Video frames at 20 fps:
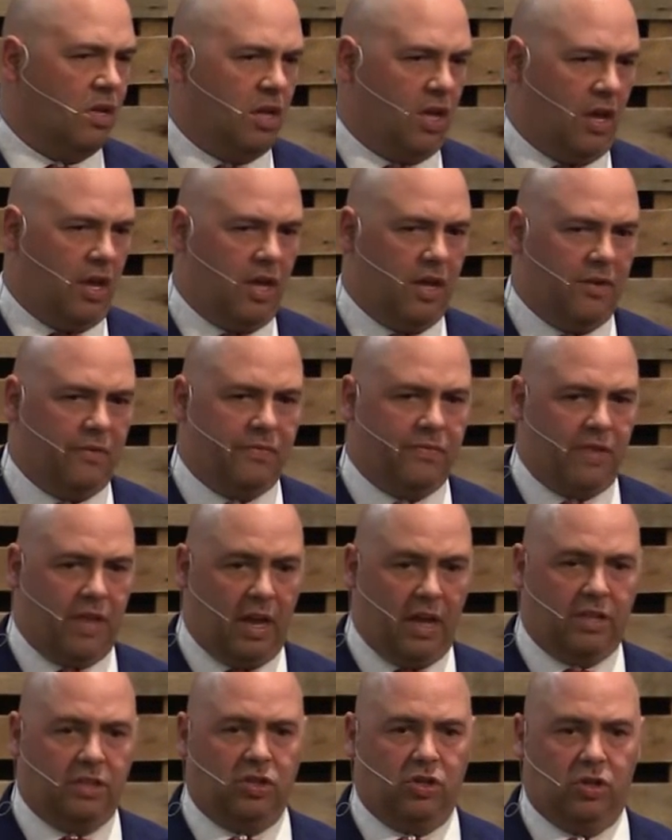If the
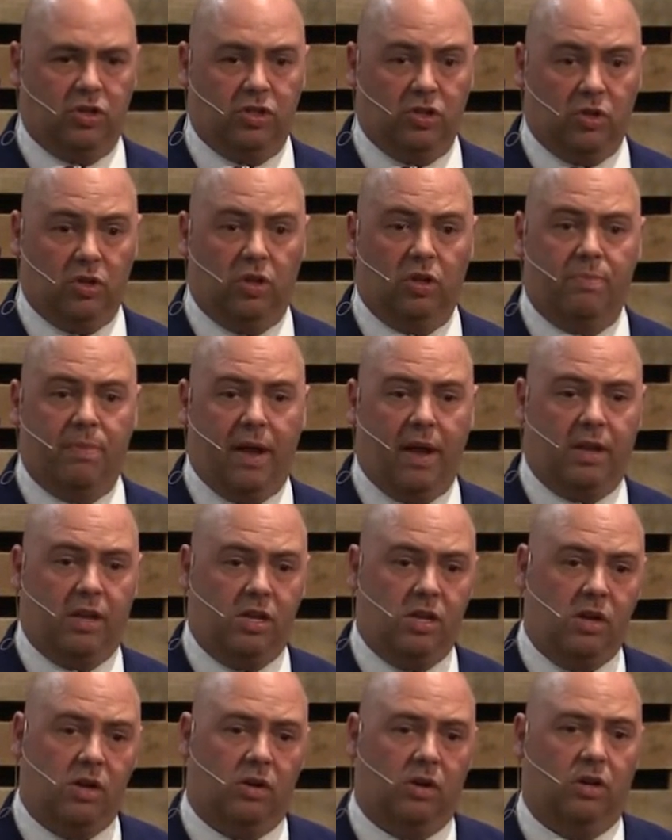answer is you look back a
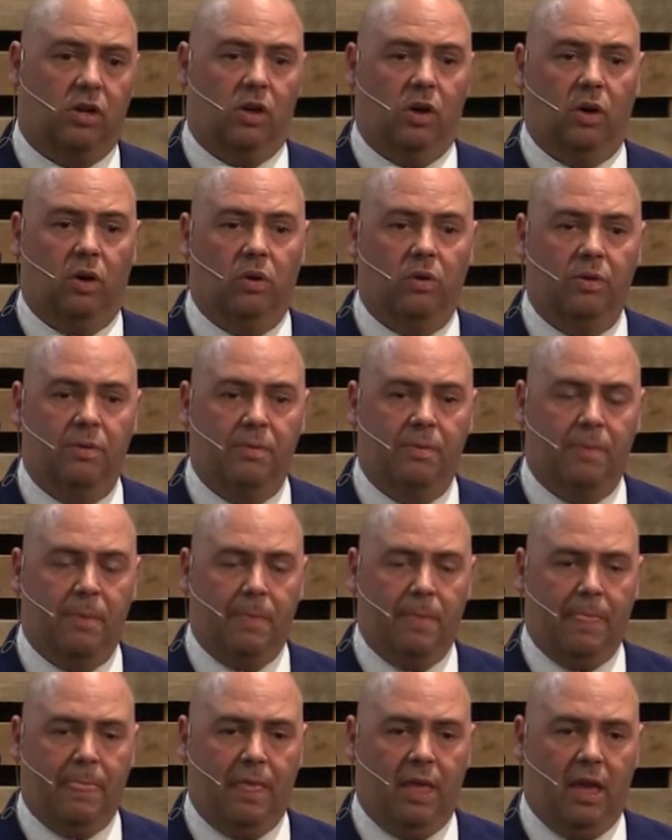year ago
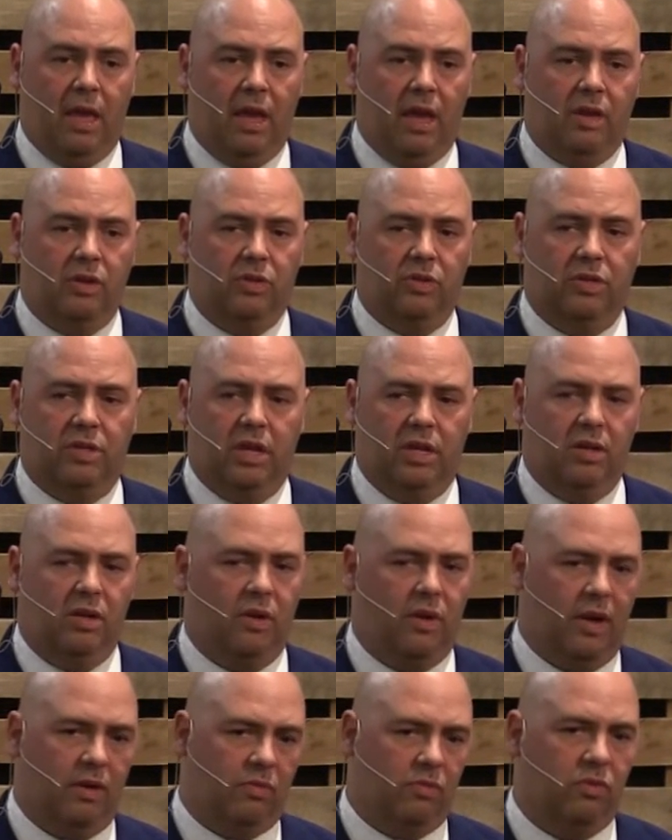and you say,
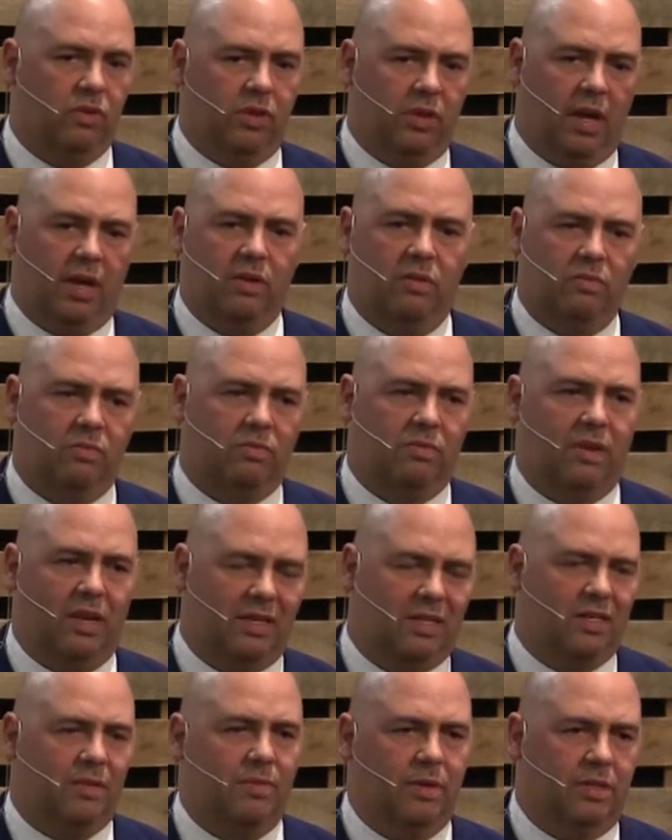I
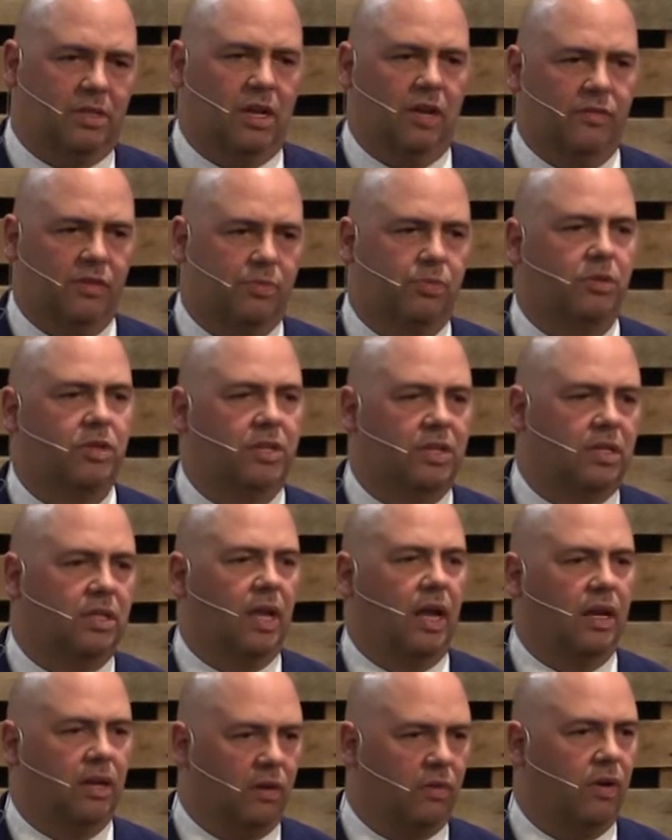see myself as pretty
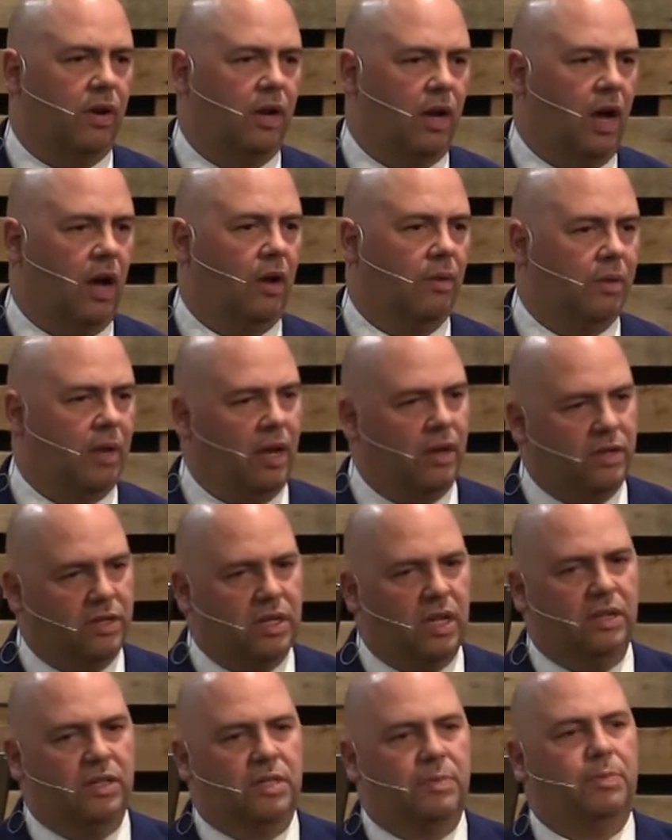stagnant right now. I'm kind of just
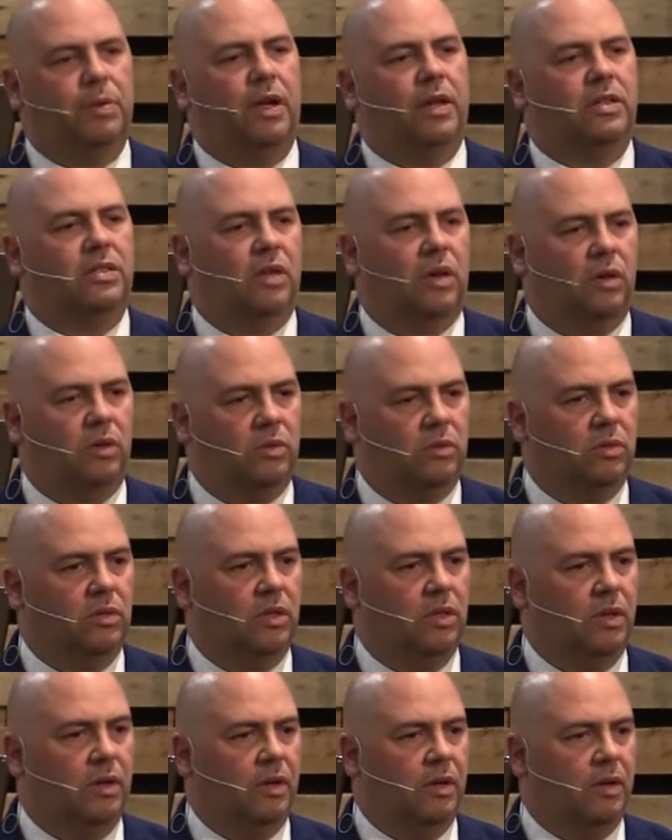on this plateau.
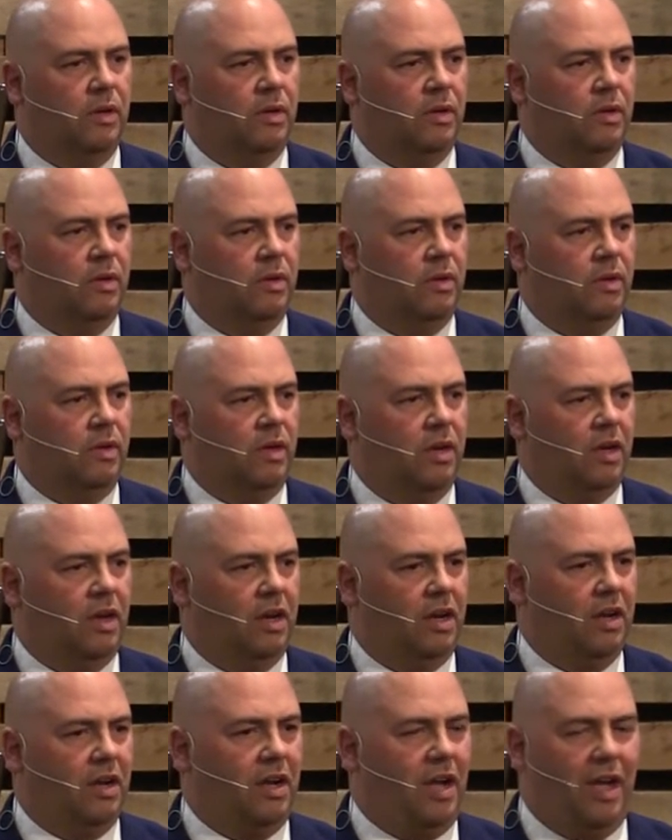
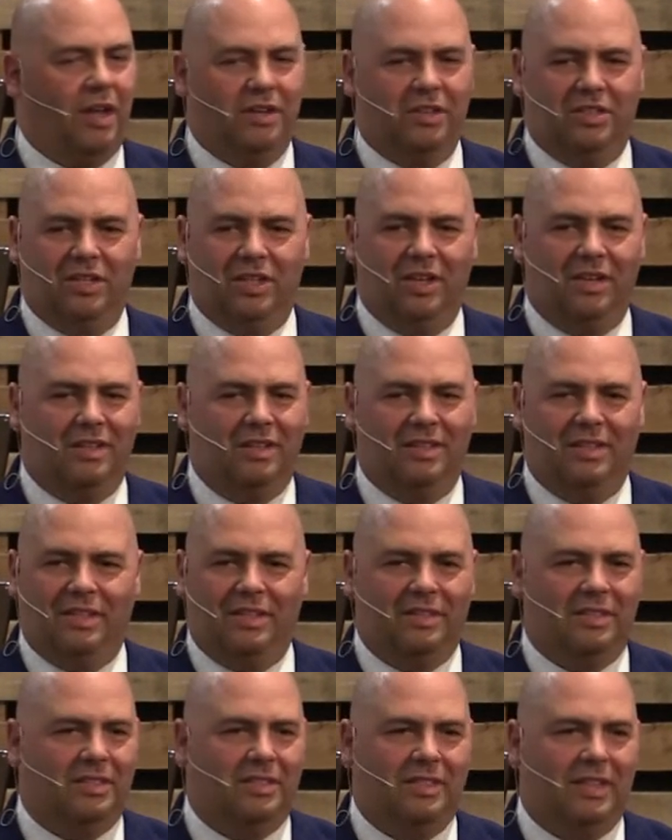God is like,
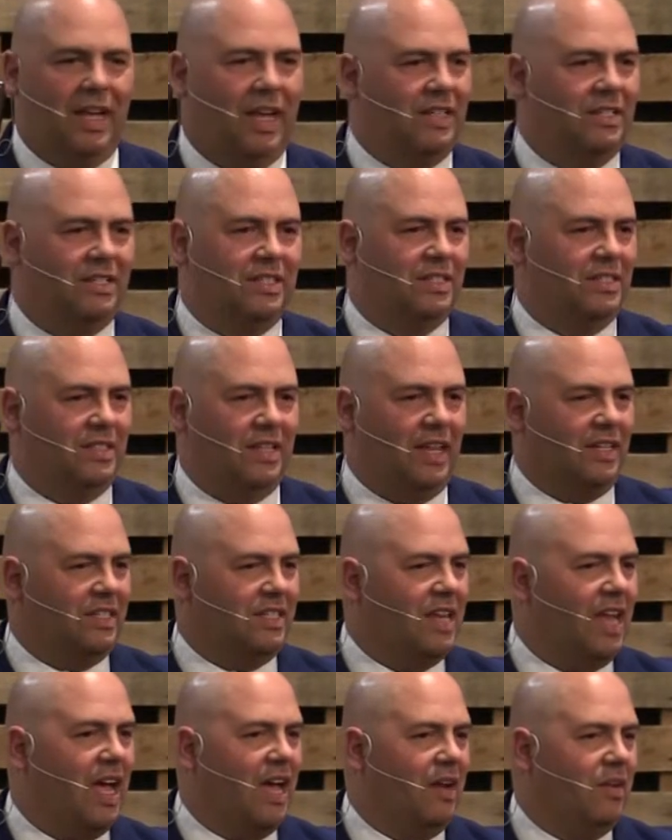that's
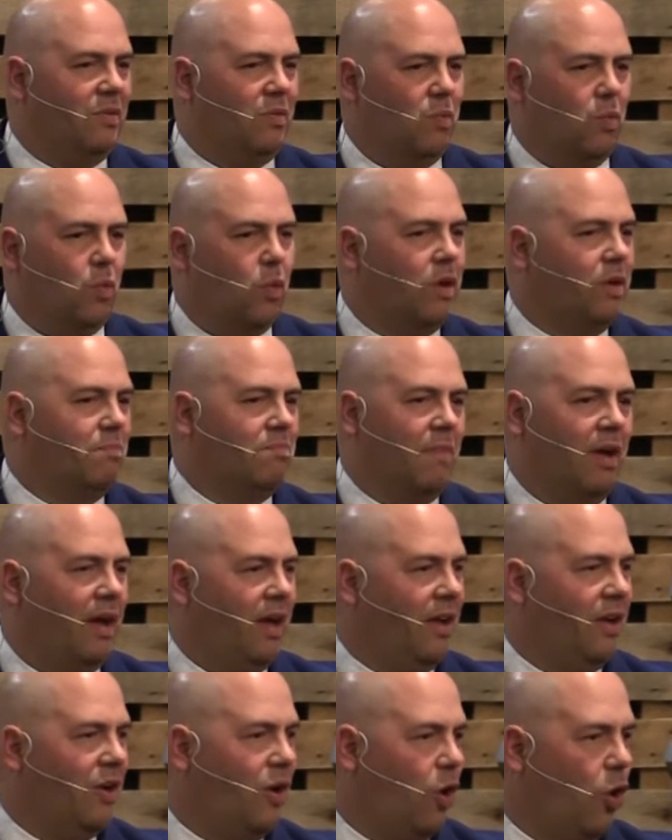not what
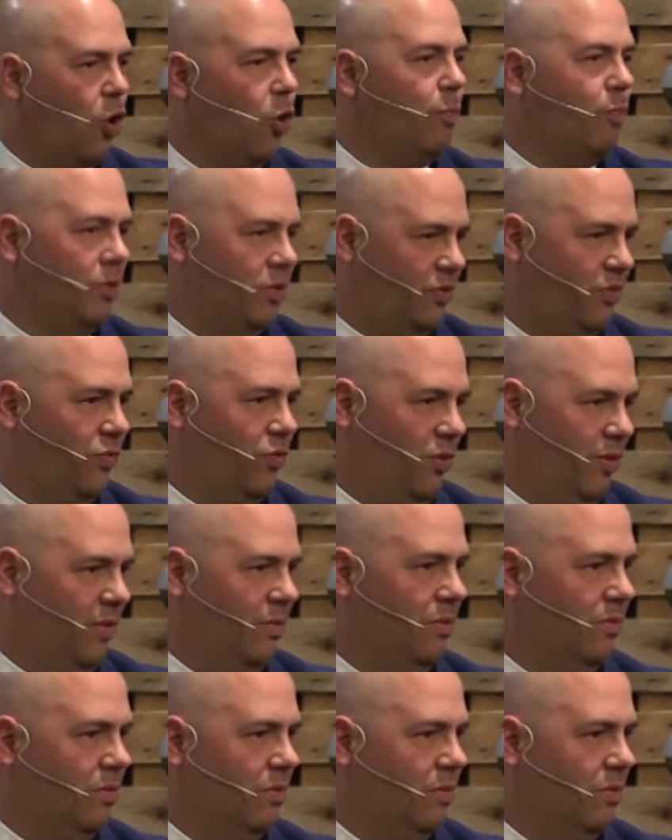my hope is for you.